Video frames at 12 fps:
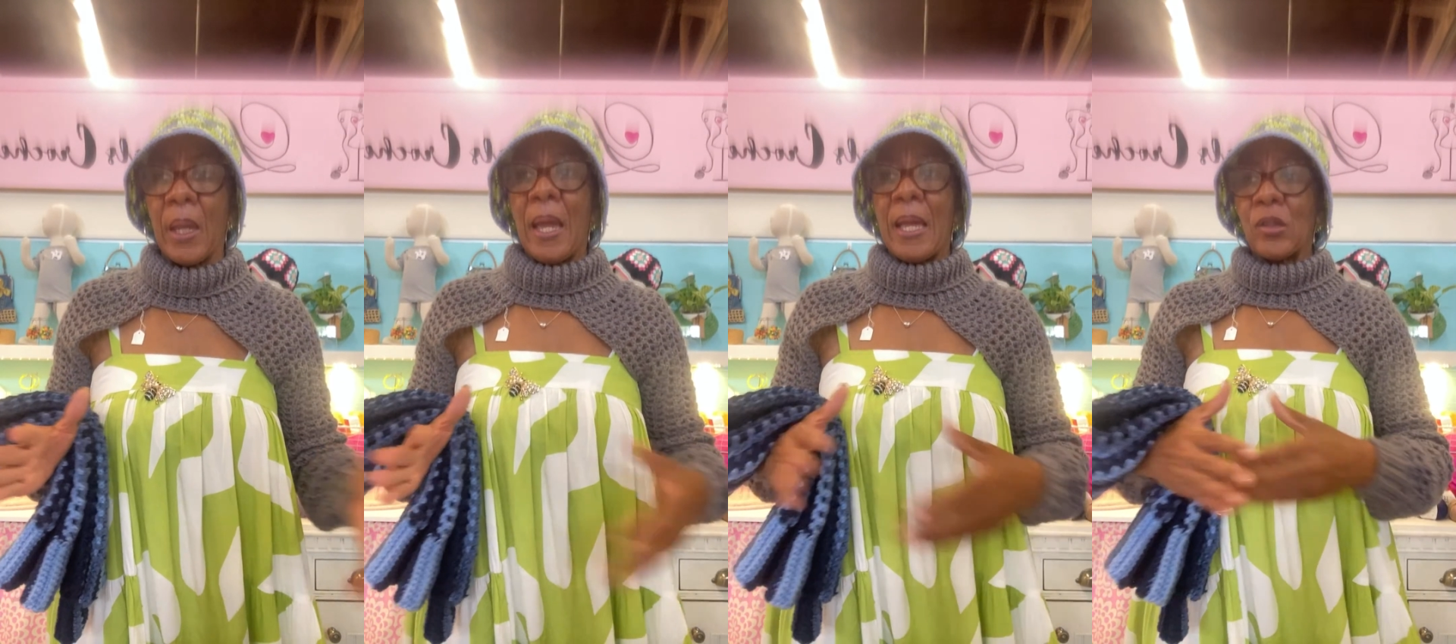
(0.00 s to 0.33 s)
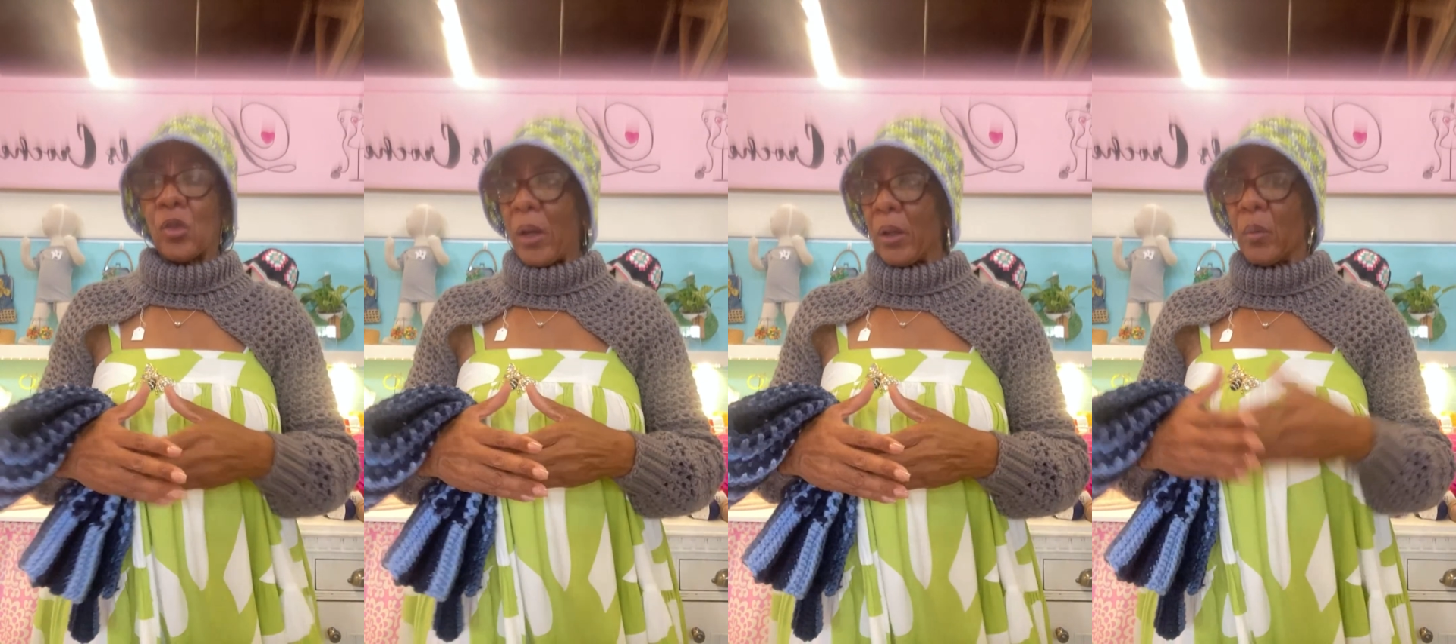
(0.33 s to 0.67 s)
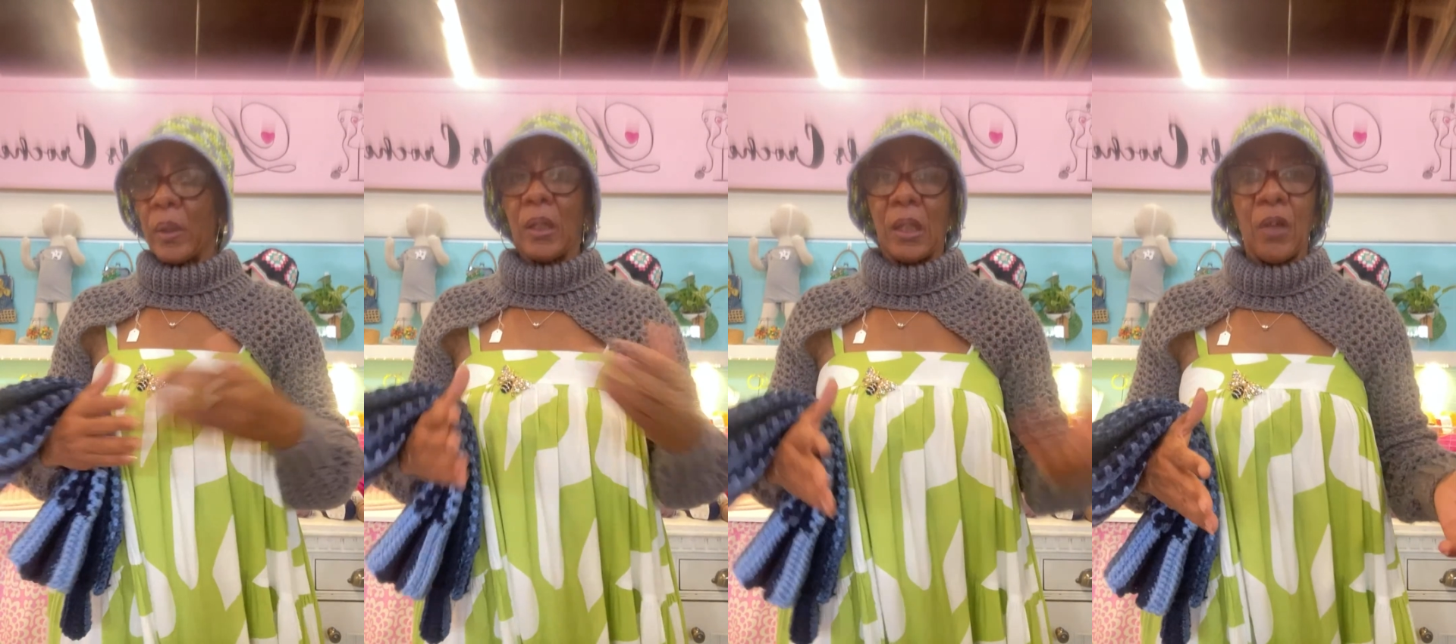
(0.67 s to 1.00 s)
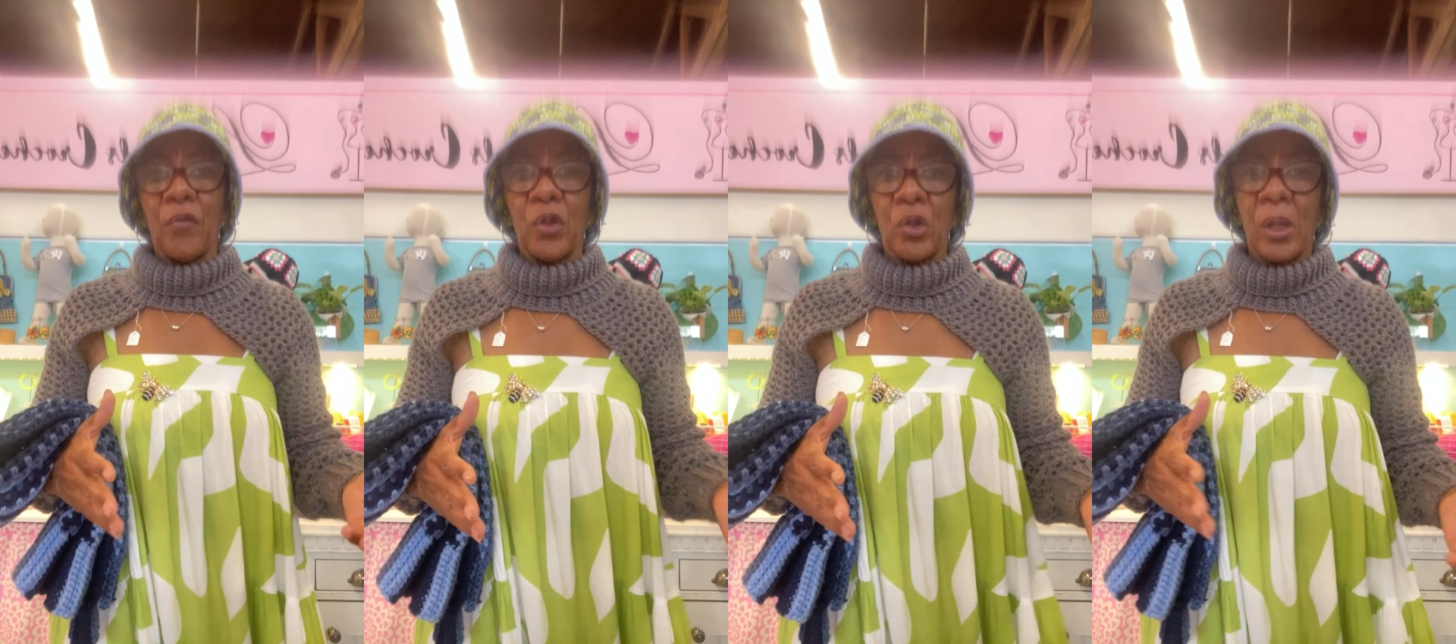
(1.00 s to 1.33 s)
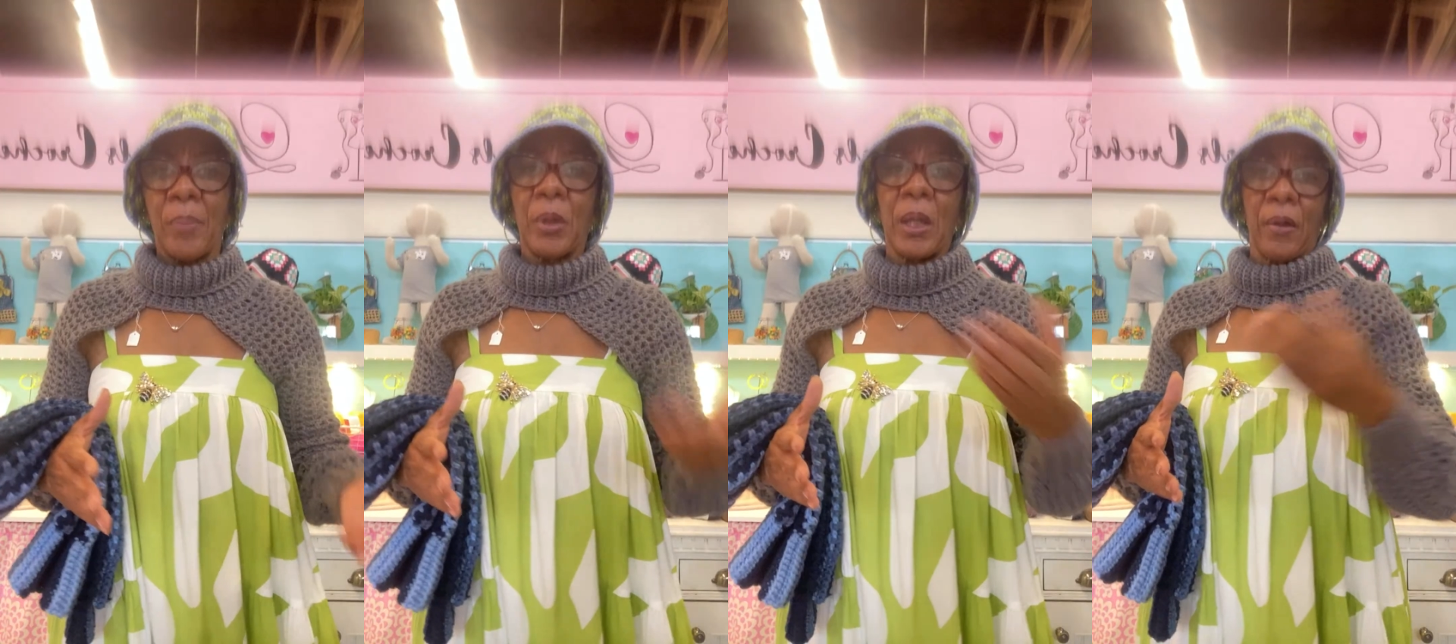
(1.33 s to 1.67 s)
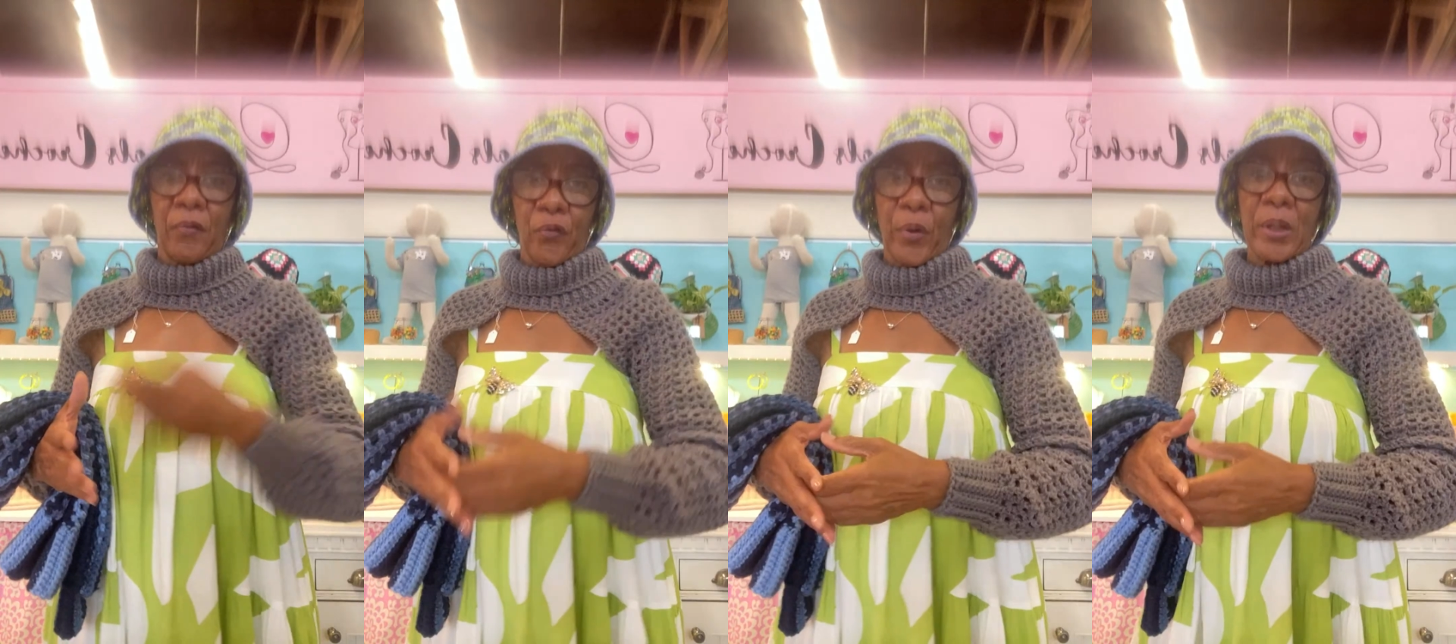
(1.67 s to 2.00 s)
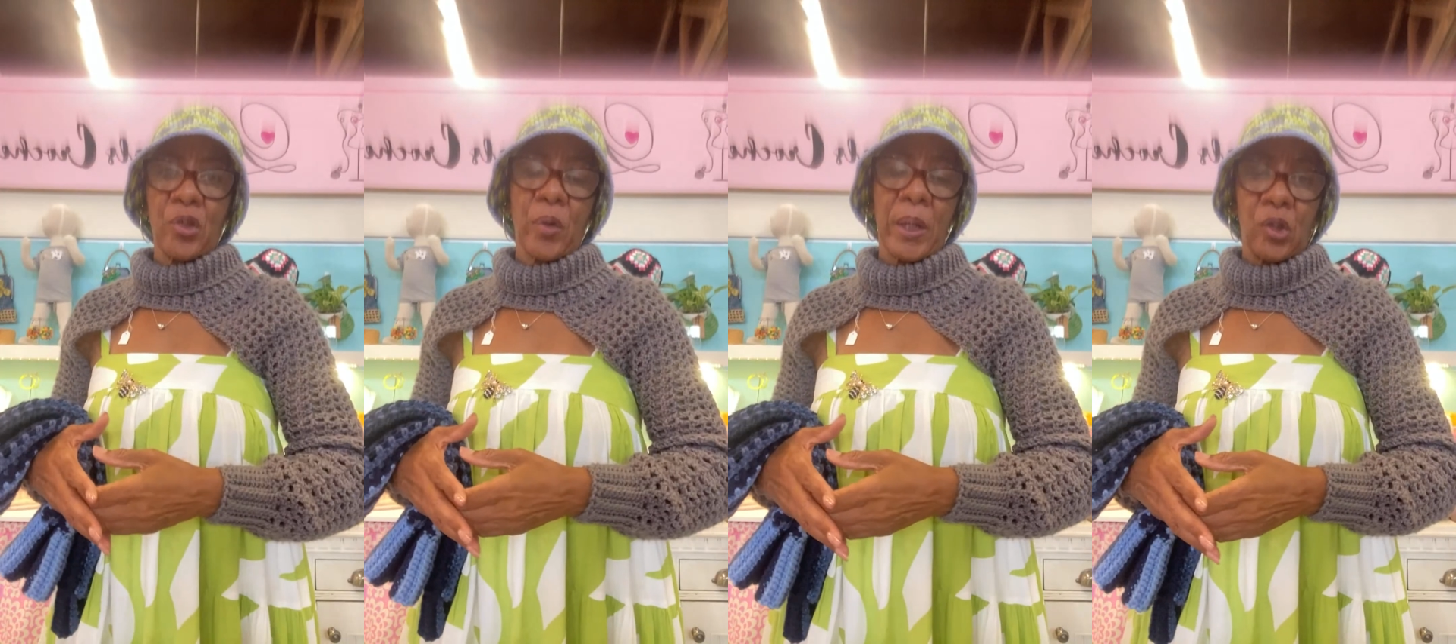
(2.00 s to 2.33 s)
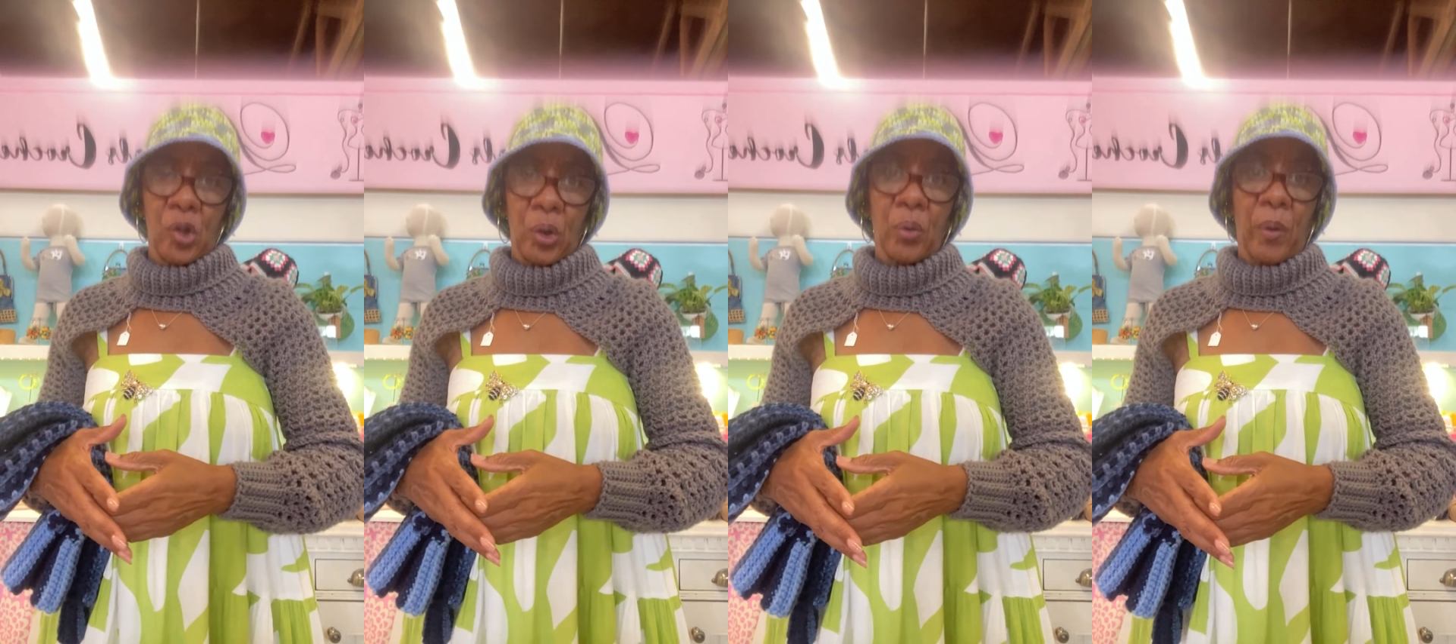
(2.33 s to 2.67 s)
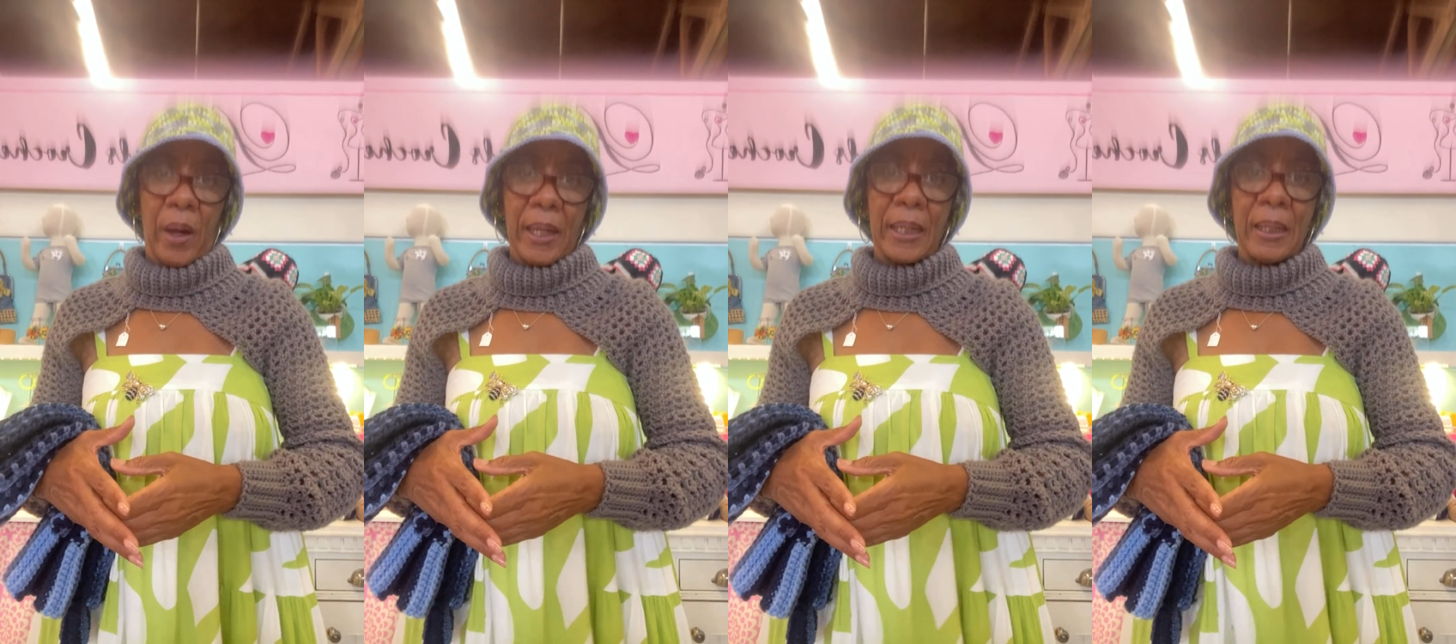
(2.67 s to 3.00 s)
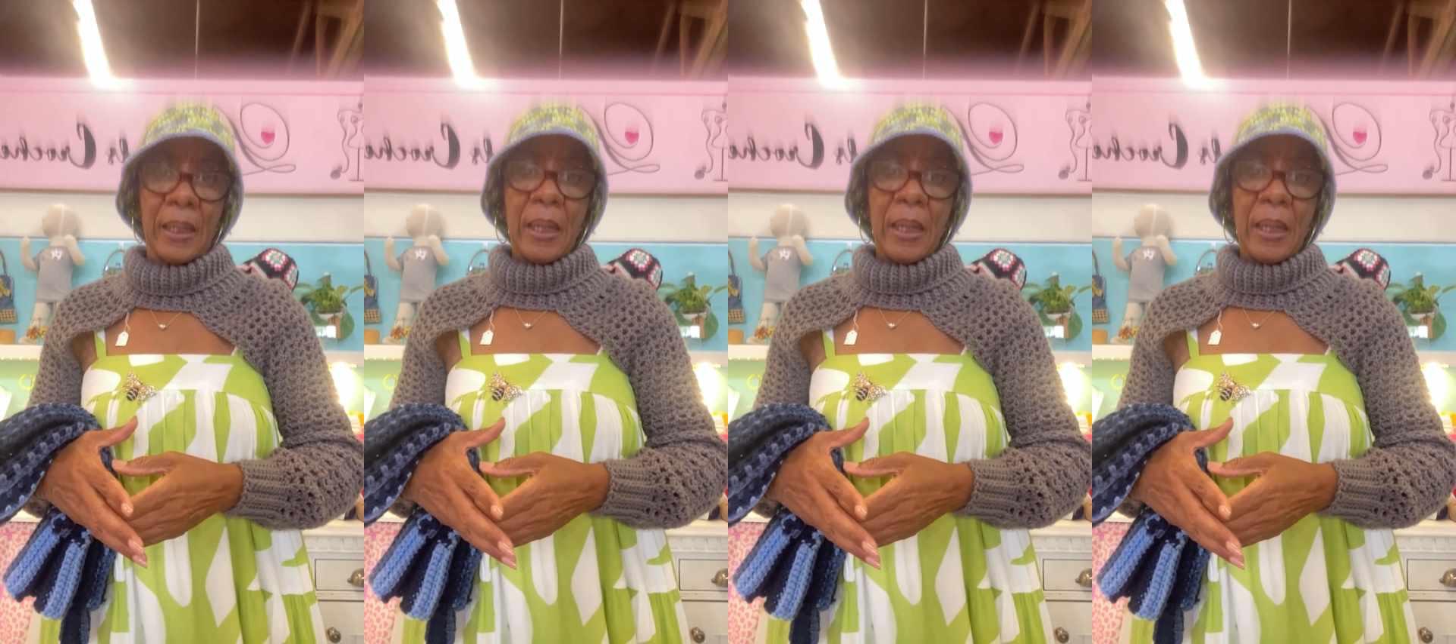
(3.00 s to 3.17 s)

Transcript: And so I don't want to give you something and frustrate you, right?